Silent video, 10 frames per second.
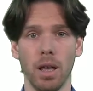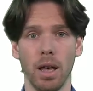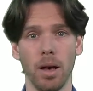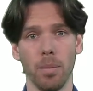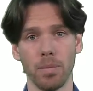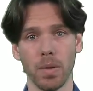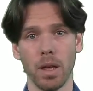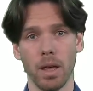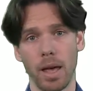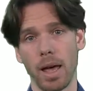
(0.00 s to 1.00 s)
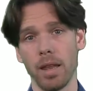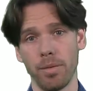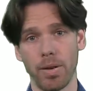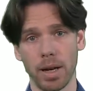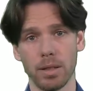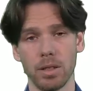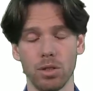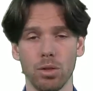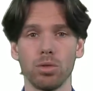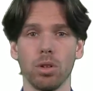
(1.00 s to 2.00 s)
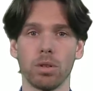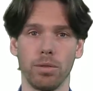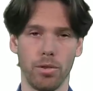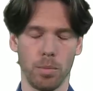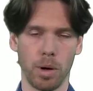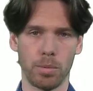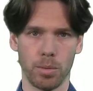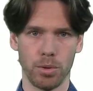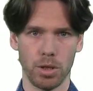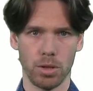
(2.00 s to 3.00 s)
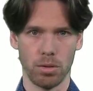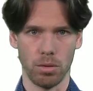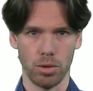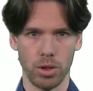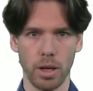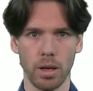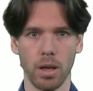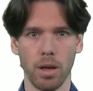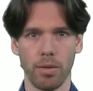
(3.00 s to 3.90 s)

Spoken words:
And in fact, this is also confirmed by propositional logic.